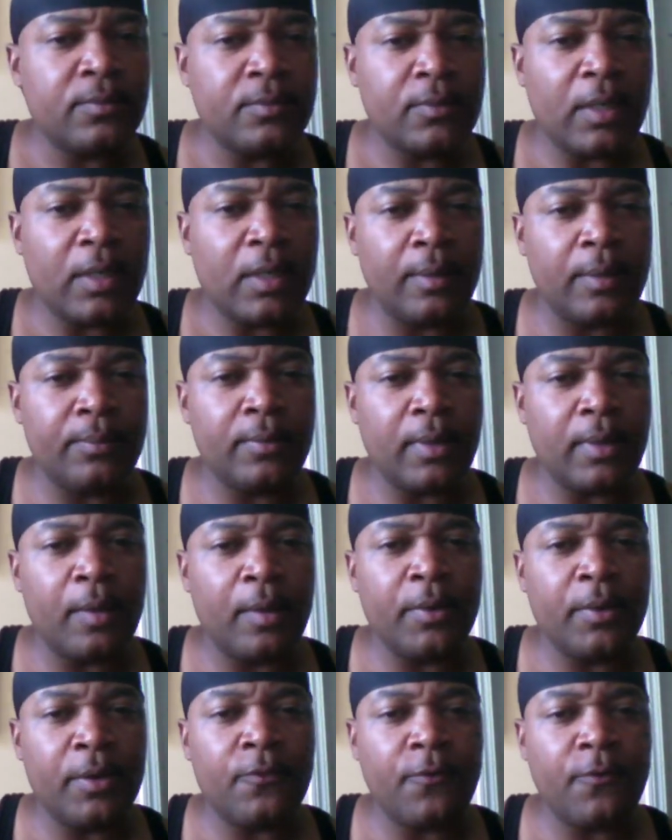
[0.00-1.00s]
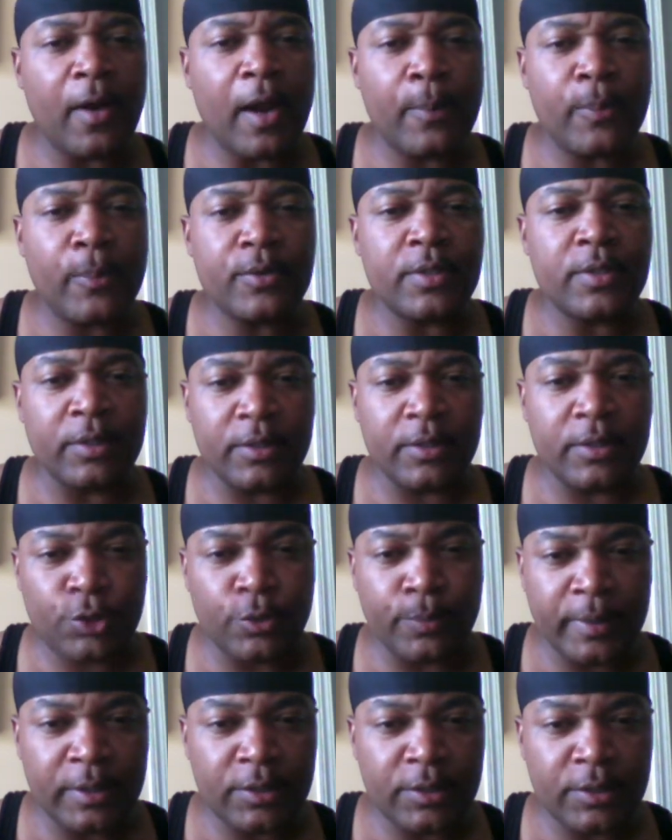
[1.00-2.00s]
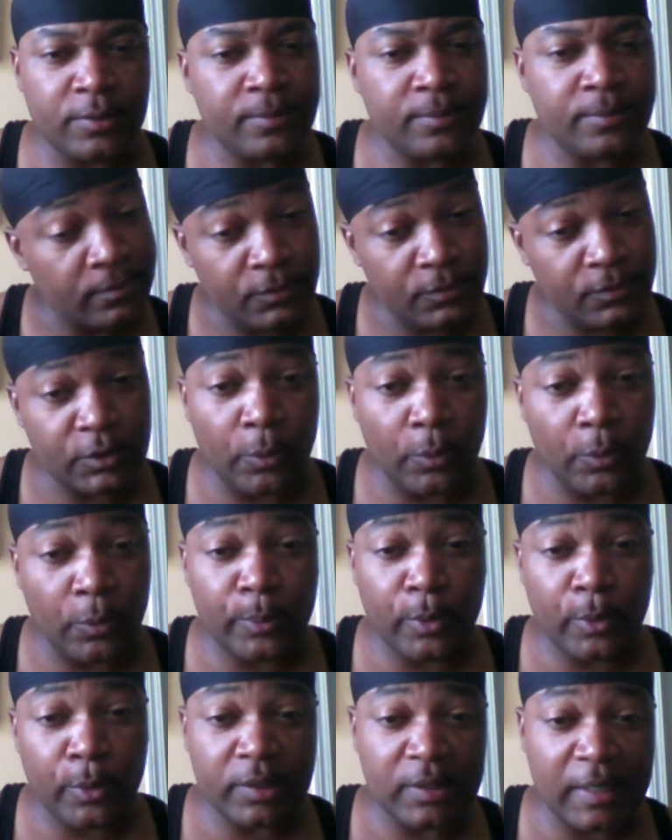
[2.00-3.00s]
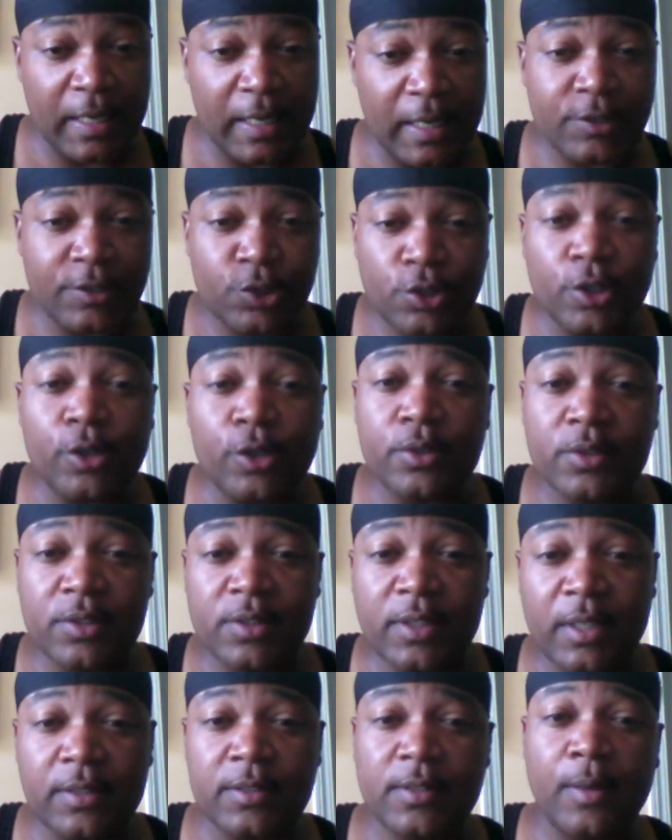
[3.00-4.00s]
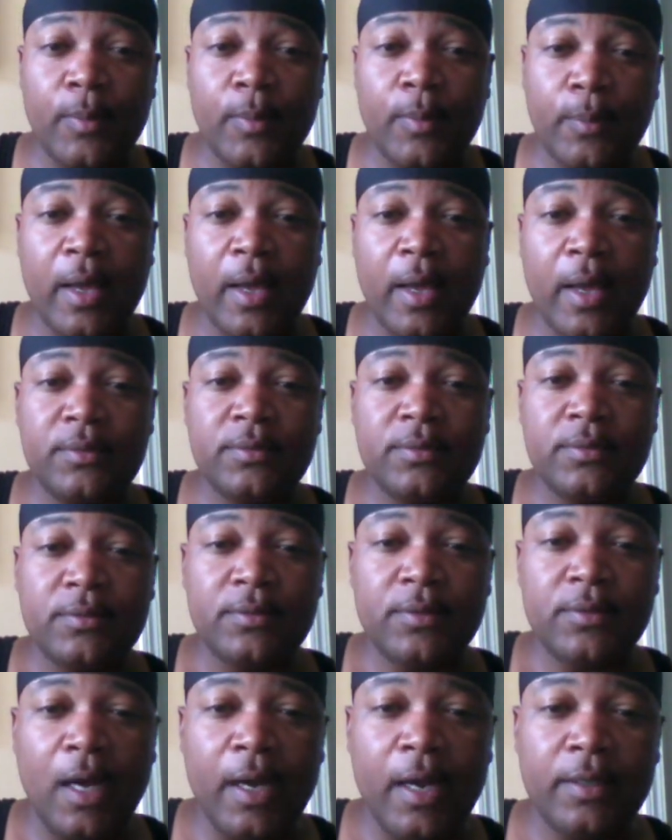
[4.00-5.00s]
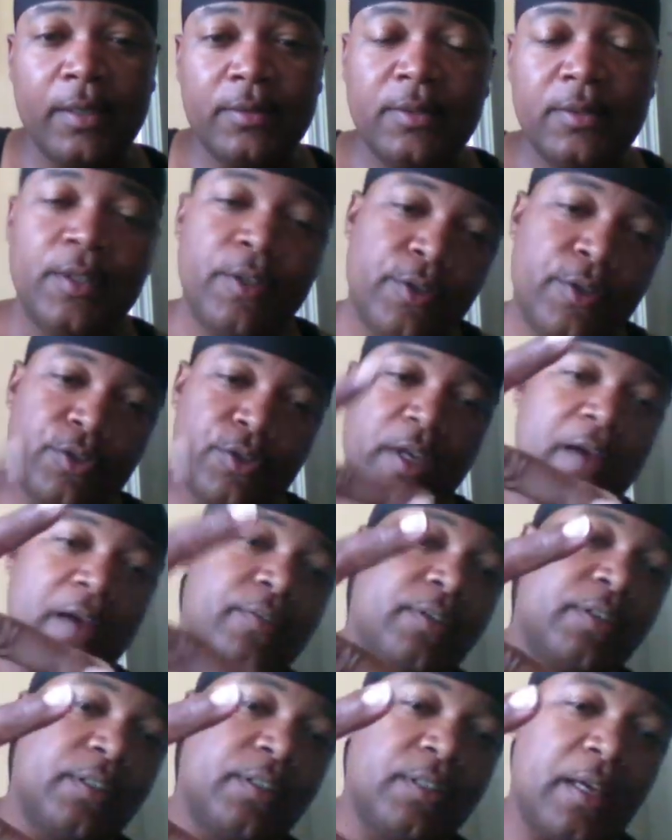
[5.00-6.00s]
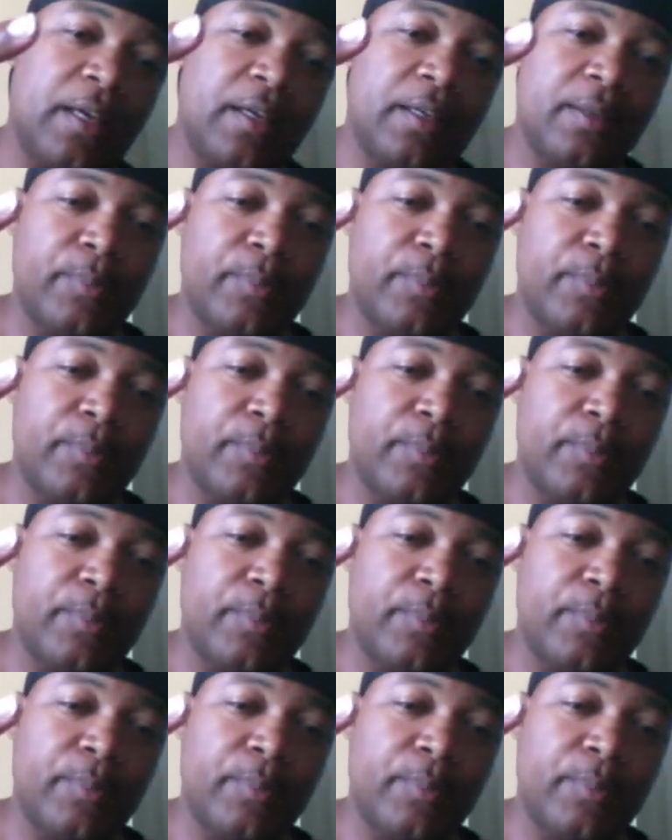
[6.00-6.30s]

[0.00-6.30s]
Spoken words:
I'm in the 5% that you mentioned. So me personally, I just chose to say something about it. All right? You have a good day.